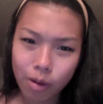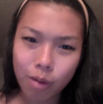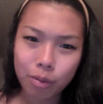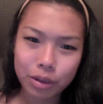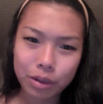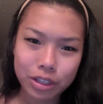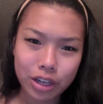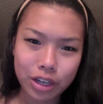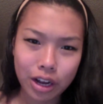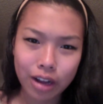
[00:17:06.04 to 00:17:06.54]

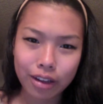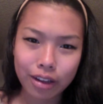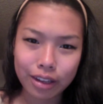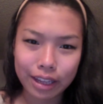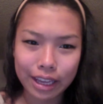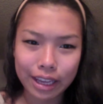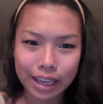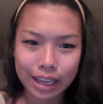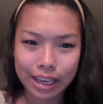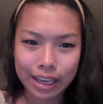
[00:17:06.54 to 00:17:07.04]
which I'll
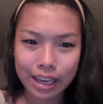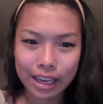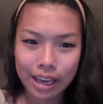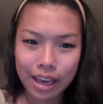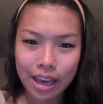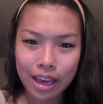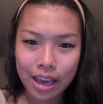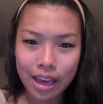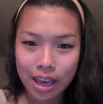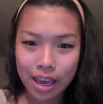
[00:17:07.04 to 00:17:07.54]
link
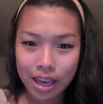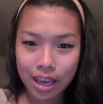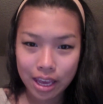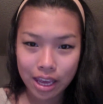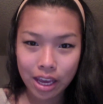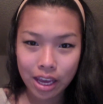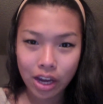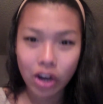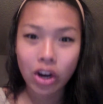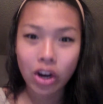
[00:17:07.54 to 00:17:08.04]

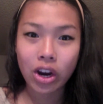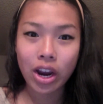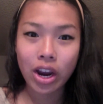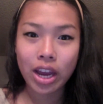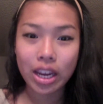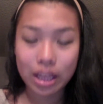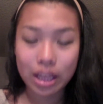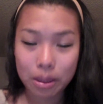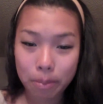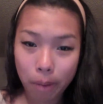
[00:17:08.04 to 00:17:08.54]
here
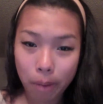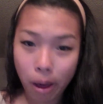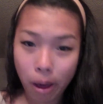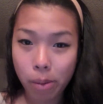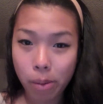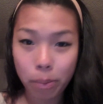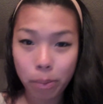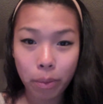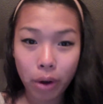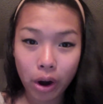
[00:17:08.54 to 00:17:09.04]
and in the
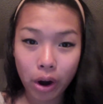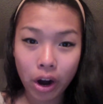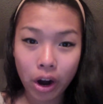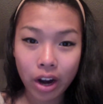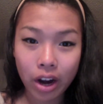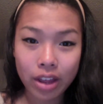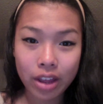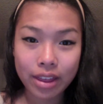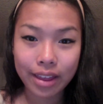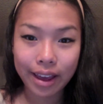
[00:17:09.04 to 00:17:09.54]
bottom
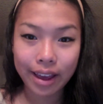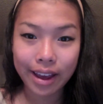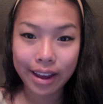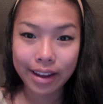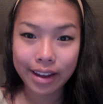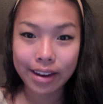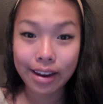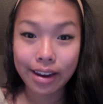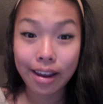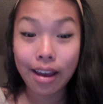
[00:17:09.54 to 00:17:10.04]
bar,
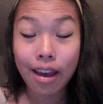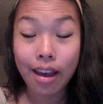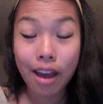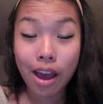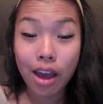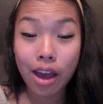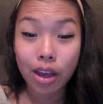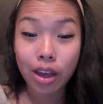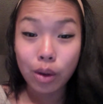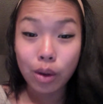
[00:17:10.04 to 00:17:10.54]
then
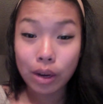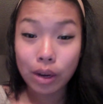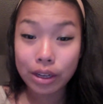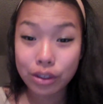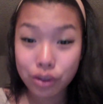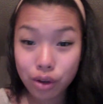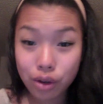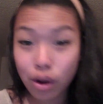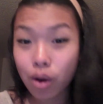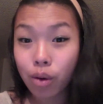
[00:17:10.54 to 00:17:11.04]
you
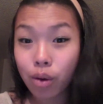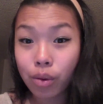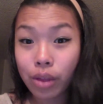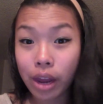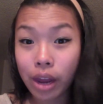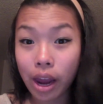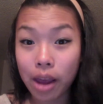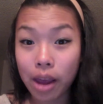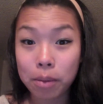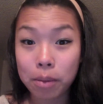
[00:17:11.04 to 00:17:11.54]
guys know
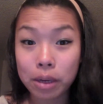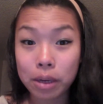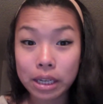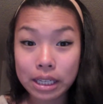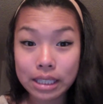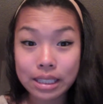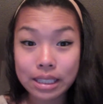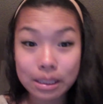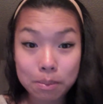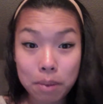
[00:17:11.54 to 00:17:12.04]
that I am on
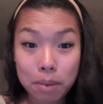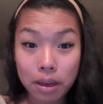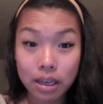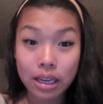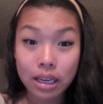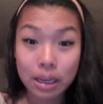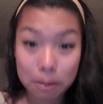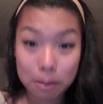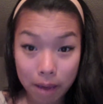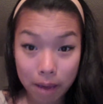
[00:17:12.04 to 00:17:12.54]
a
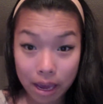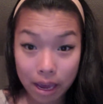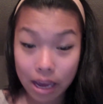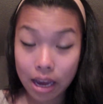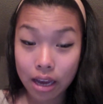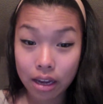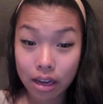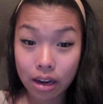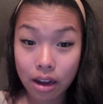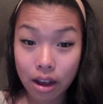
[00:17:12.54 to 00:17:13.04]
spending
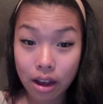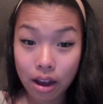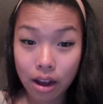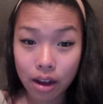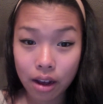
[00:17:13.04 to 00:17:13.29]
ban,